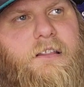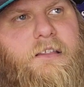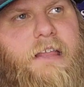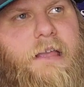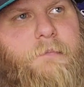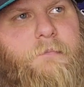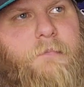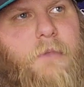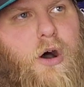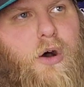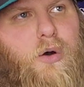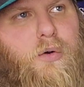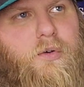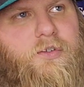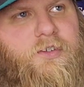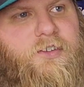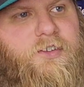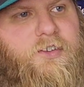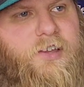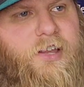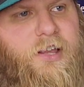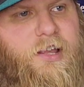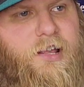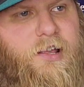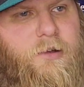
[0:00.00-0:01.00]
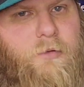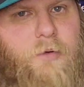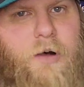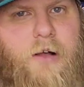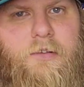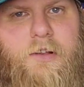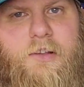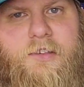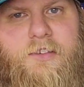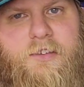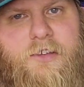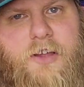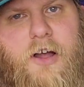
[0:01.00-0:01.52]
the most,
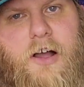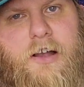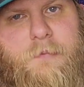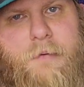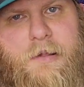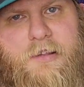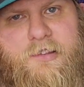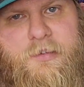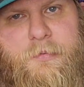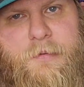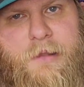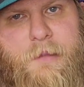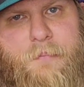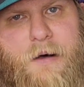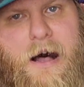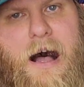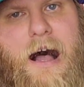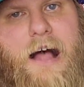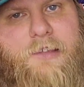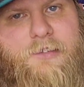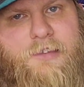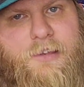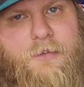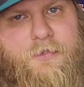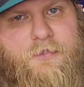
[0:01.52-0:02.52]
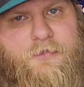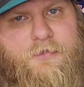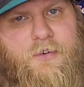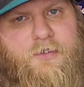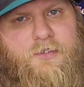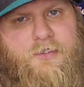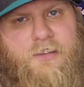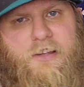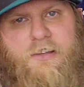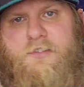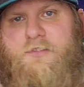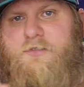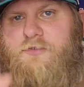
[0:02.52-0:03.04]
well, let's talk about some of the positives
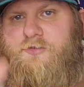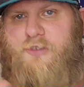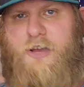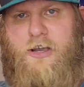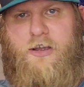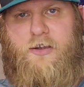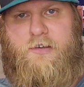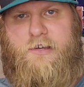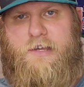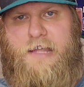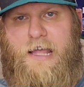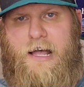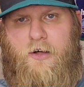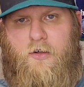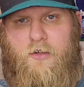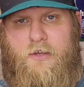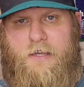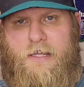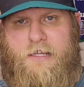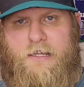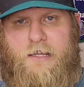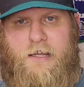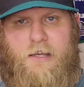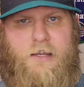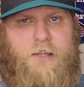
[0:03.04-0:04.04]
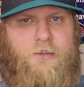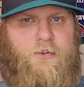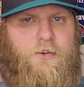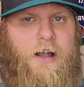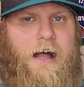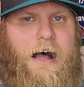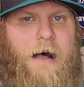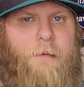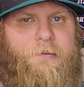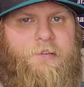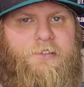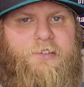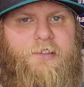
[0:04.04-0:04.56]
first. It's Jarred Kelenic, another
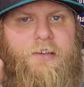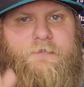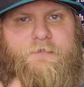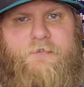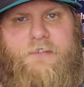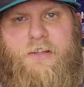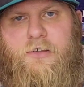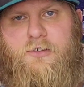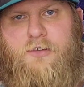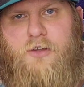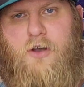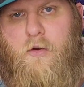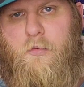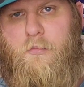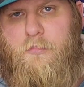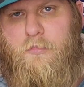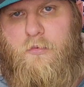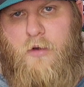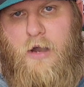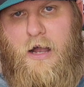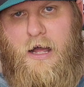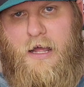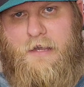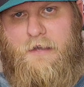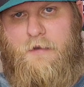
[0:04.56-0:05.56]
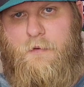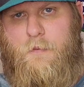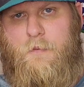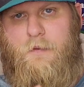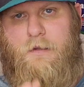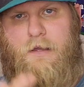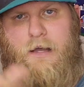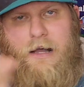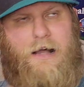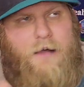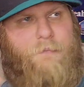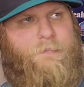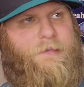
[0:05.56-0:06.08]
opposite field home run.
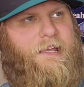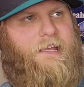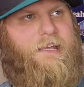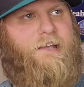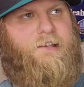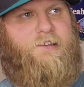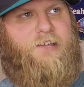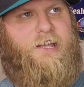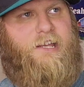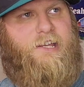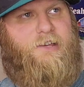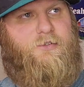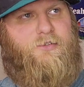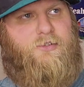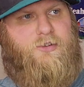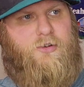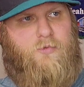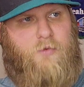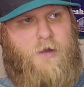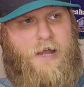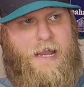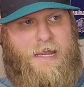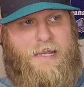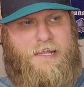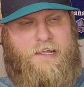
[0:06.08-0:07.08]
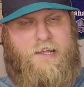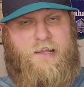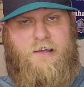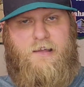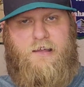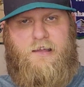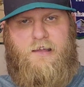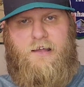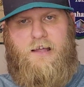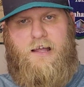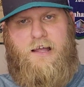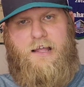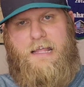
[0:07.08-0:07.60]
Um, he continues to rake.
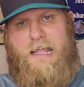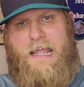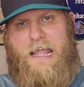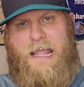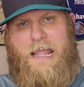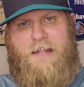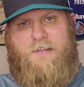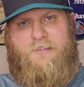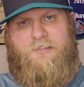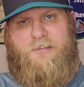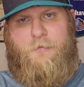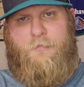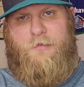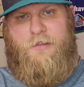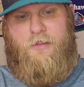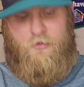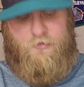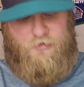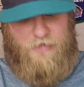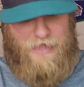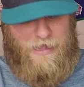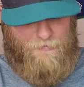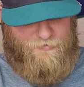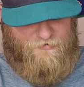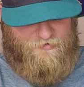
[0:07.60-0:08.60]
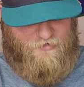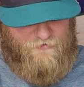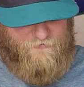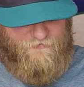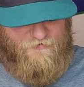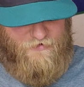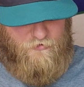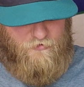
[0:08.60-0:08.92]
And some of those opposite